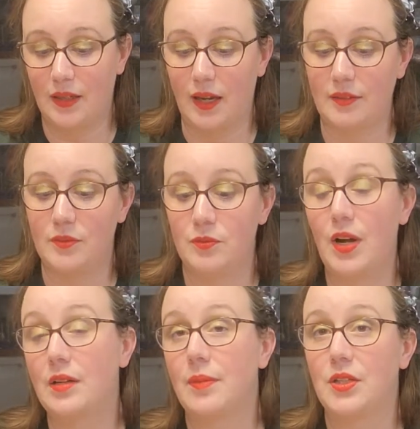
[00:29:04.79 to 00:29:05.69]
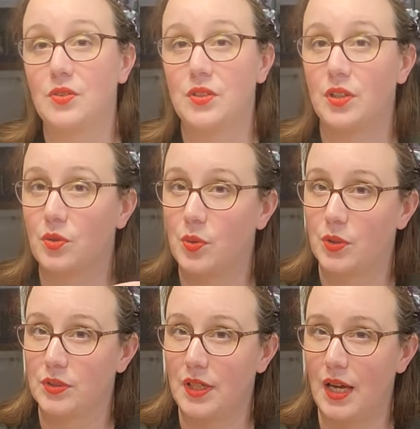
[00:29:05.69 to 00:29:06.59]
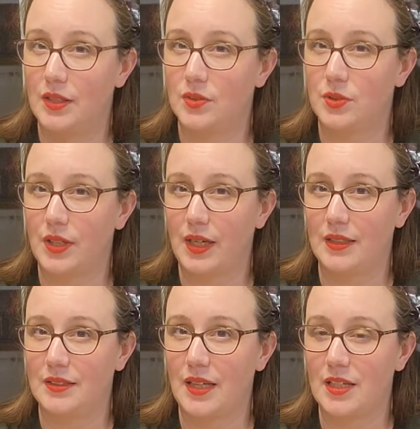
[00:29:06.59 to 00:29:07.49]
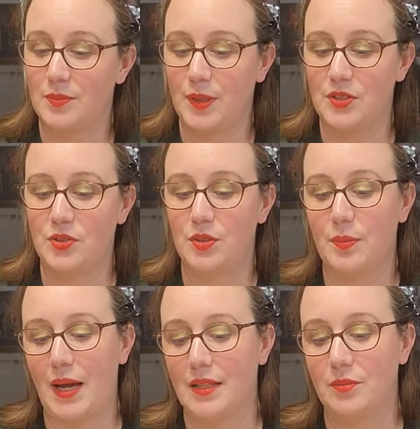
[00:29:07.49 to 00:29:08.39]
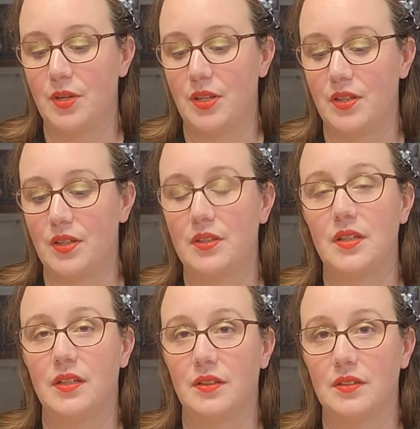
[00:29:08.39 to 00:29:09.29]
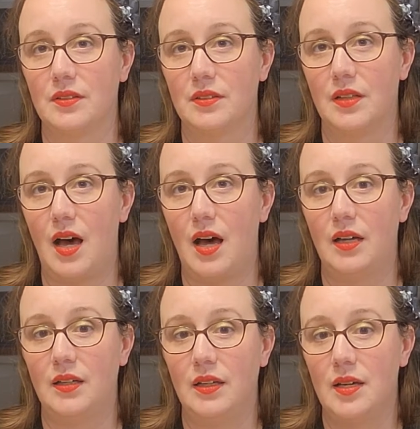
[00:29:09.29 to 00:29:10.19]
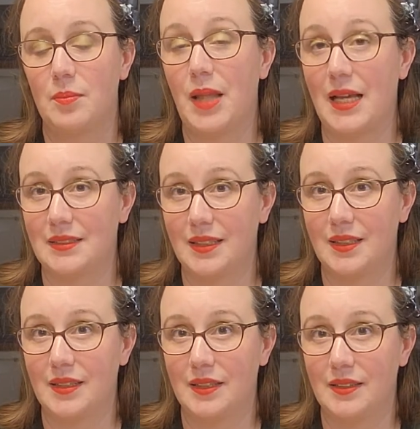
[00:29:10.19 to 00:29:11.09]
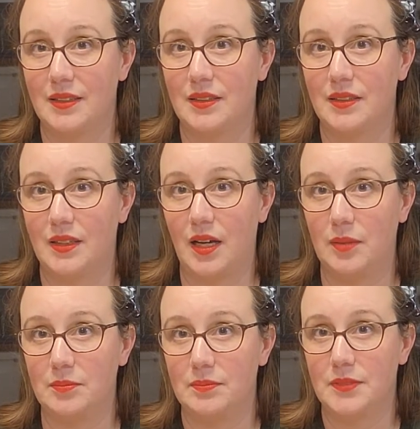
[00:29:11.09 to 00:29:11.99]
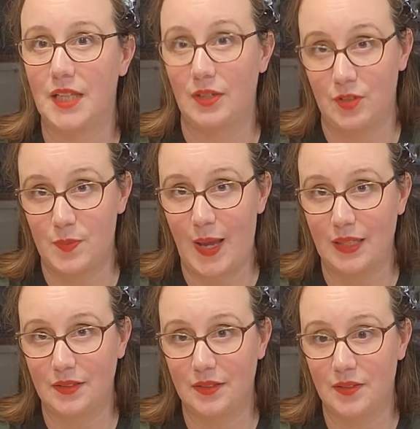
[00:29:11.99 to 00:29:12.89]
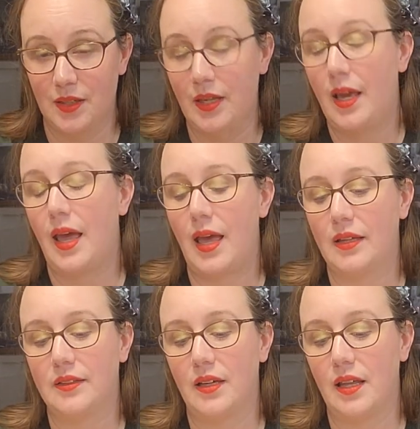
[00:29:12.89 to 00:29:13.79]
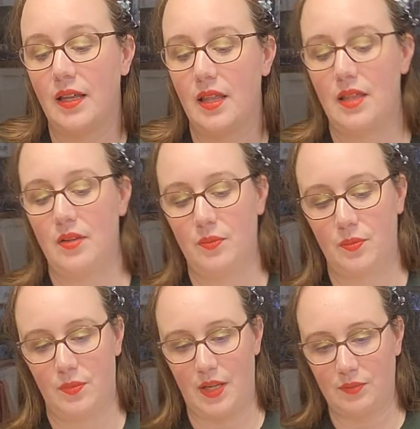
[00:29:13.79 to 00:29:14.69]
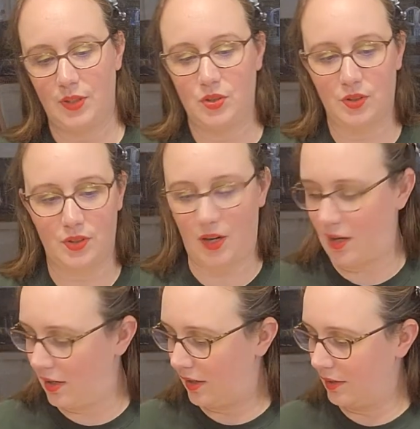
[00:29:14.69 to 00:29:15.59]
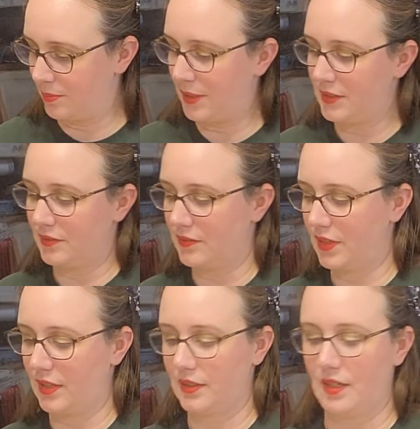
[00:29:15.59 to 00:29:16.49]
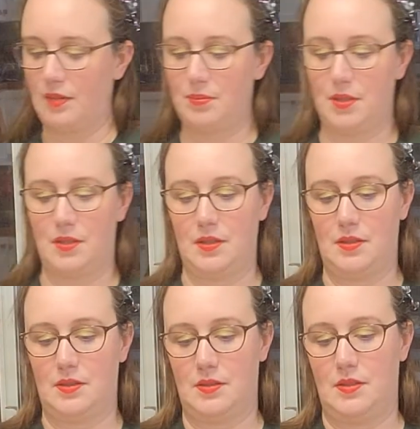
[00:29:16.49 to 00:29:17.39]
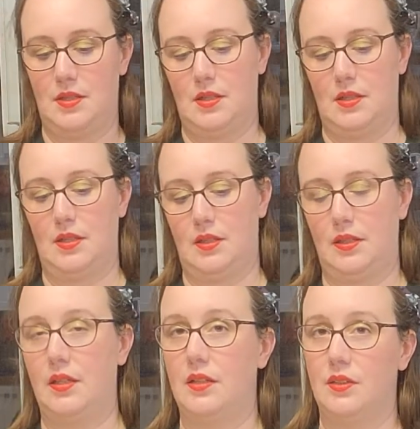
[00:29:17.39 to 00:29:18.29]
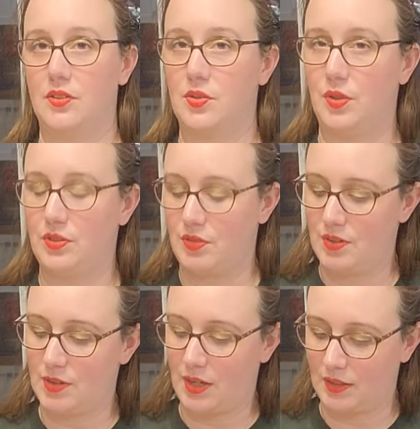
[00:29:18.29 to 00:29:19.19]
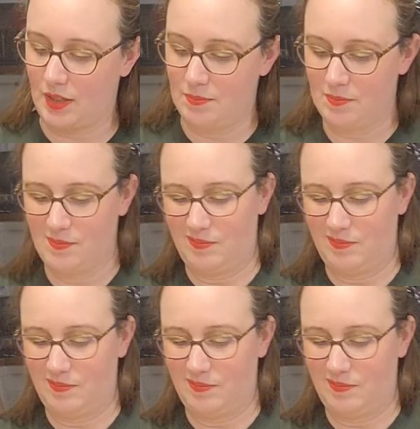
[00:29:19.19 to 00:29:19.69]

I recommend using a quart size or a gallon size because you can buy them with thicker plastic than the sandwich bags. And then we took our piece of duct tape. Again, there's noise for the duct tape.